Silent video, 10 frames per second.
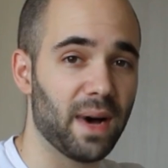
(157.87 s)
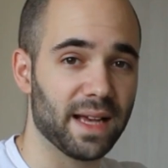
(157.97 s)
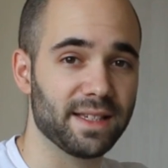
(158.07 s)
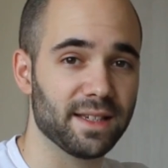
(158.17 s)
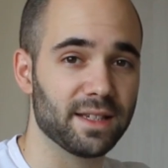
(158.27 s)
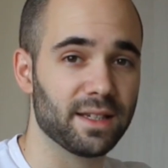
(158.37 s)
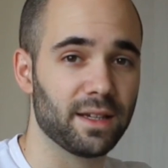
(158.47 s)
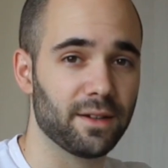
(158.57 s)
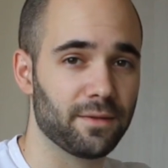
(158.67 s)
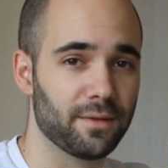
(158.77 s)
buses,
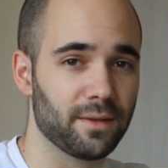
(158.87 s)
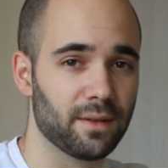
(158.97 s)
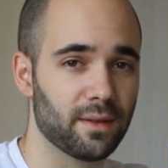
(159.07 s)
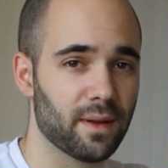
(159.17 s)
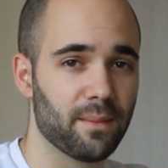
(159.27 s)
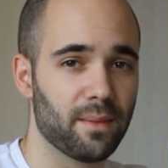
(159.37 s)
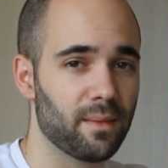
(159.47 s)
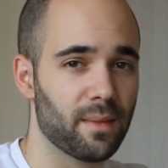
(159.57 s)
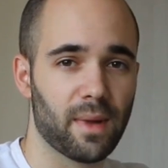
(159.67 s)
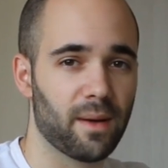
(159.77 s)
if uh,
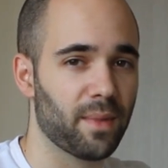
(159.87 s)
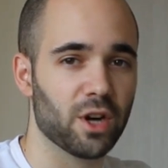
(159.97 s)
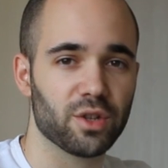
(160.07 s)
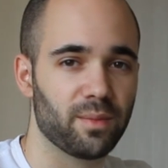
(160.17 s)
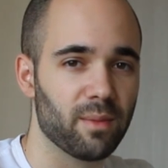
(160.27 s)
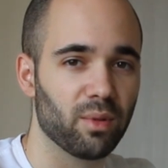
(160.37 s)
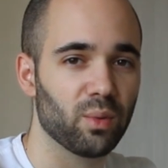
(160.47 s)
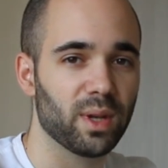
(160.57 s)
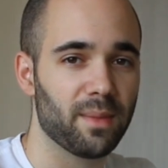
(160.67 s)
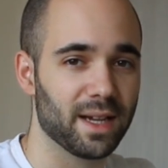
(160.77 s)
a bunch of people
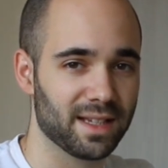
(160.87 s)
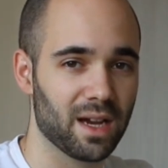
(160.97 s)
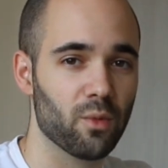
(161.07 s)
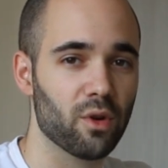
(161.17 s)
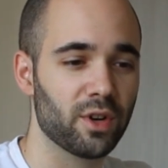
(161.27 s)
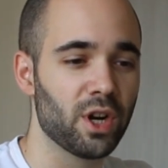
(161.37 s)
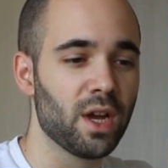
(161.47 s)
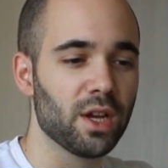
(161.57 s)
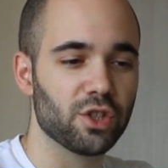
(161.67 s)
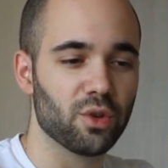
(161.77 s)
with a bus come over,
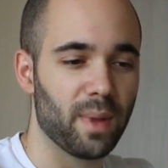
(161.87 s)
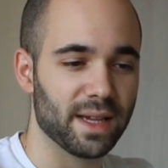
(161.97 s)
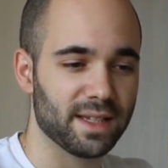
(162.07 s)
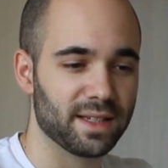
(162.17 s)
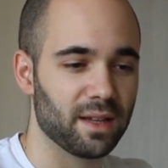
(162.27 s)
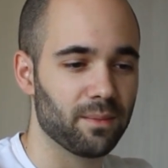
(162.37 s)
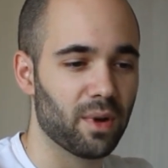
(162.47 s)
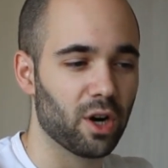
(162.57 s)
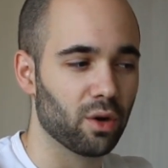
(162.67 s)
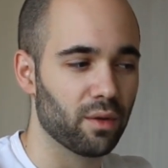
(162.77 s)
so buses can
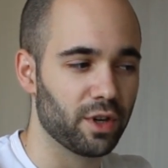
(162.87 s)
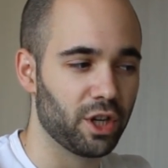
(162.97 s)
park over